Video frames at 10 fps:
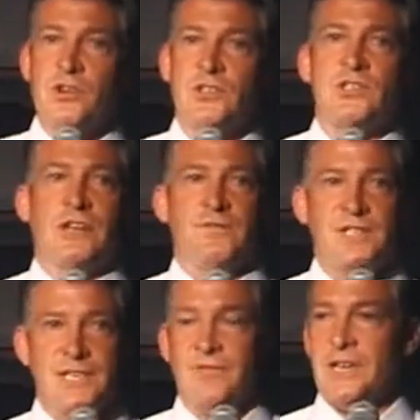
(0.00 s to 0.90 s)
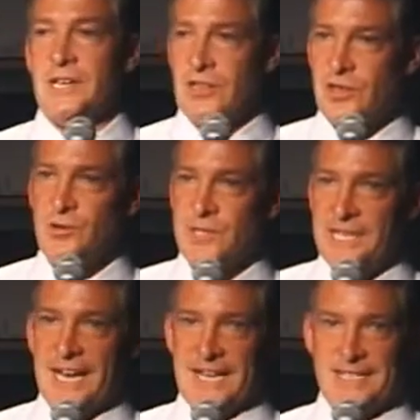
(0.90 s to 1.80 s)
burst of civic
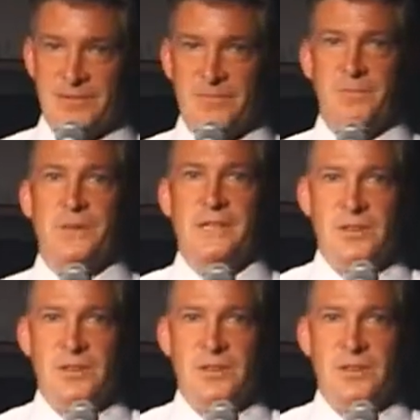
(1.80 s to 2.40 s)
enthusiasm,